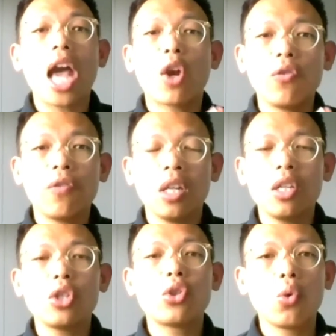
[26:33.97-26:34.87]

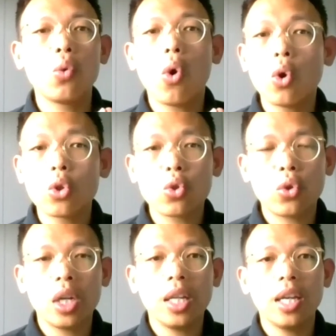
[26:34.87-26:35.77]
equivalence to
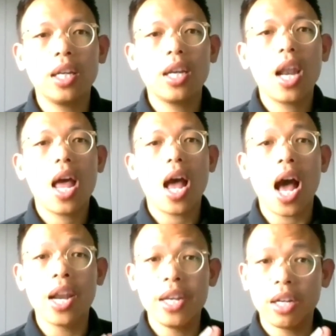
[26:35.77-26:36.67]
Australian
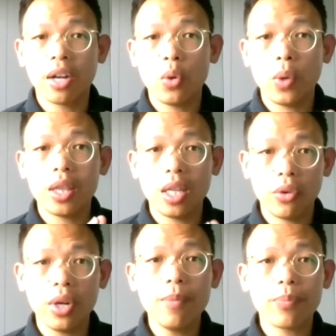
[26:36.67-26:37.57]
undergraduate
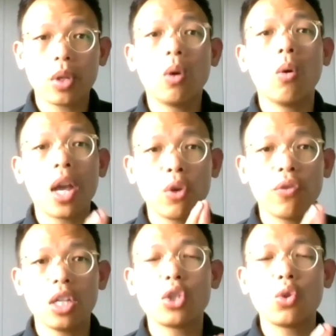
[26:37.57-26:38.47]
degree or
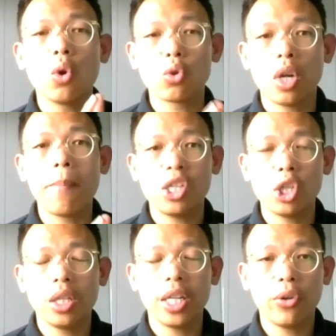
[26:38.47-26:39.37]
equivalence to Australian
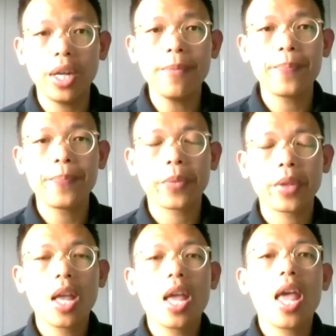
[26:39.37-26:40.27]
bachelor degree.
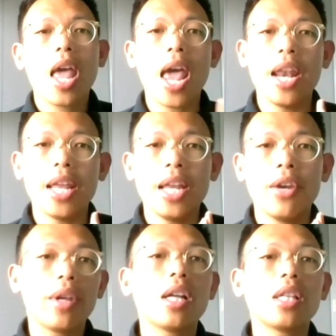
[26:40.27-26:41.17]
And
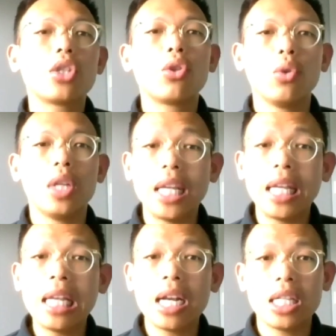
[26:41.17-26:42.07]
in regards to the
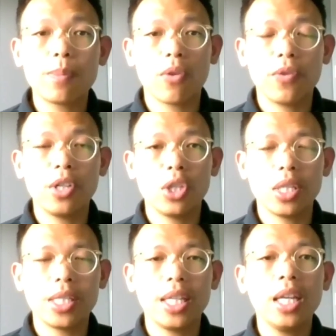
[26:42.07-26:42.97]
English
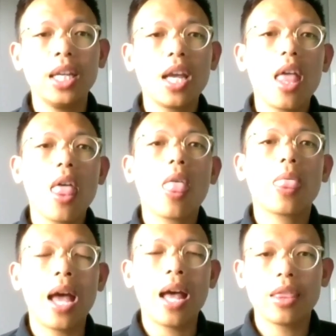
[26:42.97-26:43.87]
proficiency,
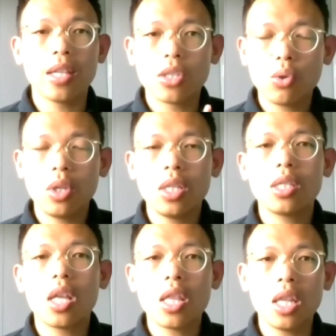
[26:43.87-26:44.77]
that the
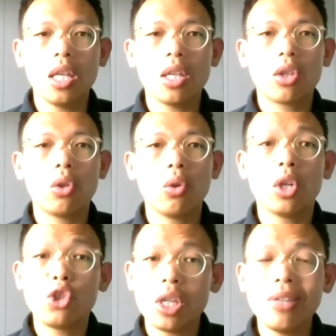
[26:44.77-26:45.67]
students need to
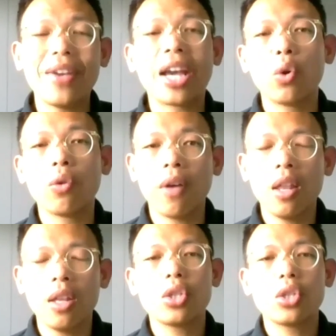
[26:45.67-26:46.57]
achieve
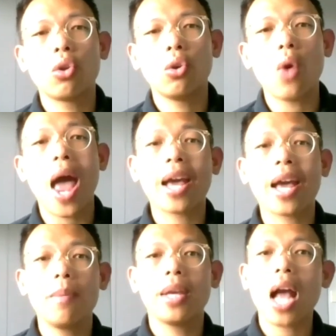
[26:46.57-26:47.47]
equivalence to
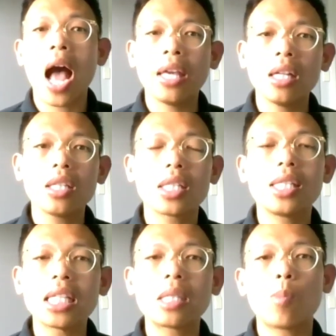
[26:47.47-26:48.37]
academic IELTS
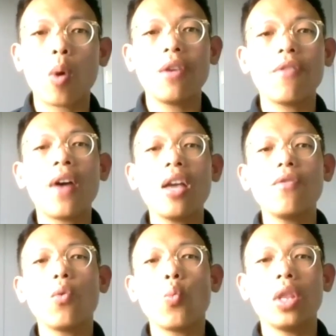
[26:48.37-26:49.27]

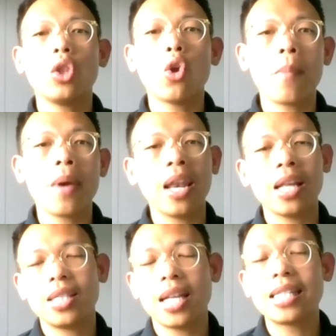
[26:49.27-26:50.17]
6.5 with no band
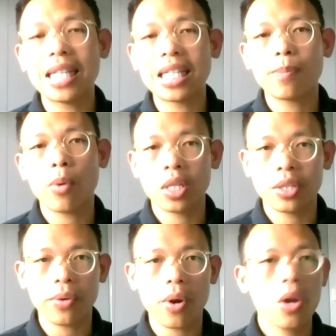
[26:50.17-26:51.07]
less than
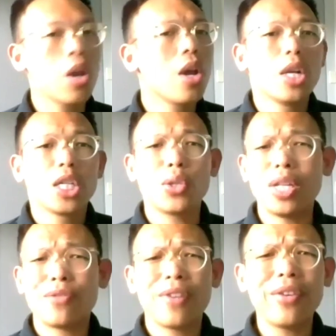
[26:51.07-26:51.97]
6.0. So
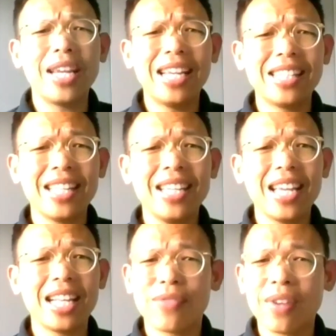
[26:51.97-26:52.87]
it's very
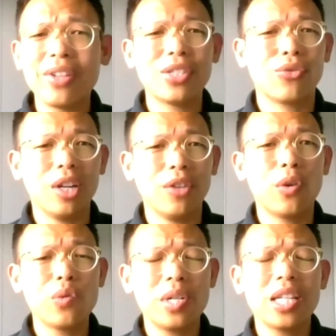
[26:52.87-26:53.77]
easy, it's very
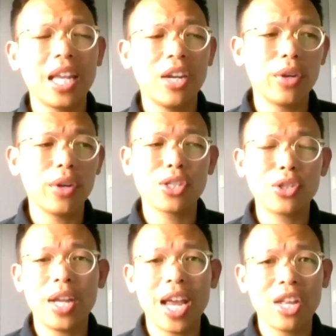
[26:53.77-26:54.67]
straightforward in regards
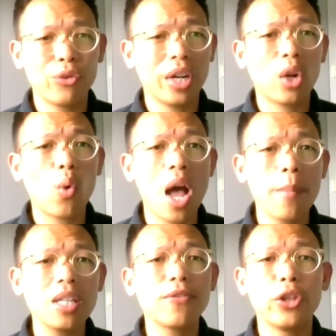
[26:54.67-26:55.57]
to the entry
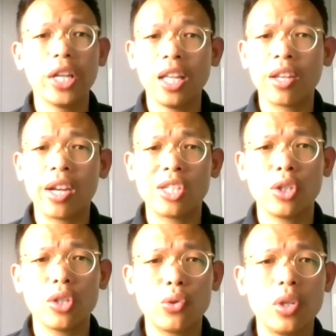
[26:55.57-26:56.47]
requirements for the
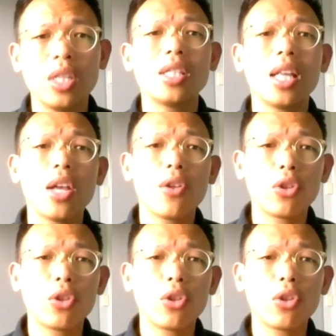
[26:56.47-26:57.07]
international students